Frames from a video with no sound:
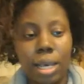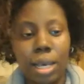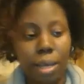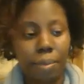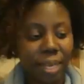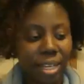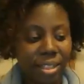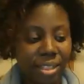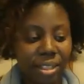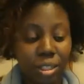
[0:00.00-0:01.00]
I
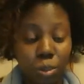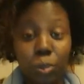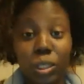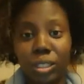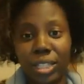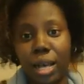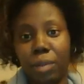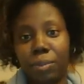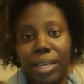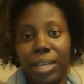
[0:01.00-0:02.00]
think this will tell
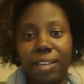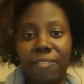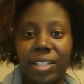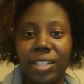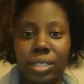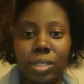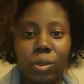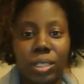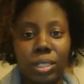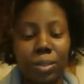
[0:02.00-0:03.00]
me if this is
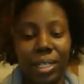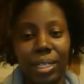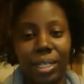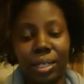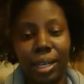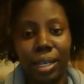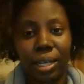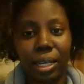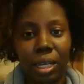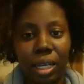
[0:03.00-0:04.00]
going to be like
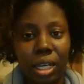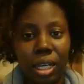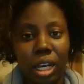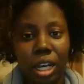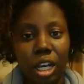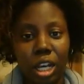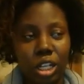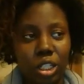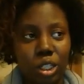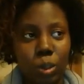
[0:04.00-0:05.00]

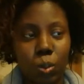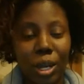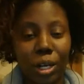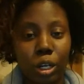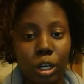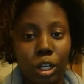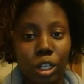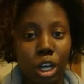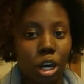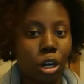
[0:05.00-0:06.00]
sweater
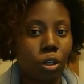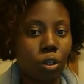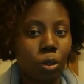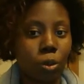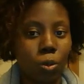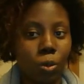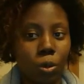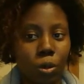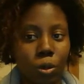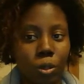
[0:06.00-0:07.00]
yarn
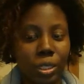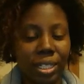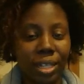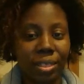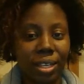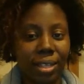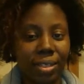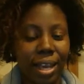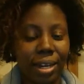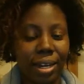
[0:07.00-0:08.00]
or something
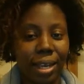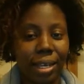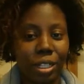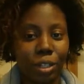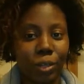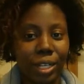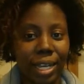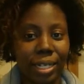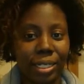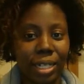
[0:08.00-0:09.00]
that I
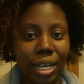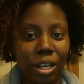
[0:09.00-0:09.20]
create.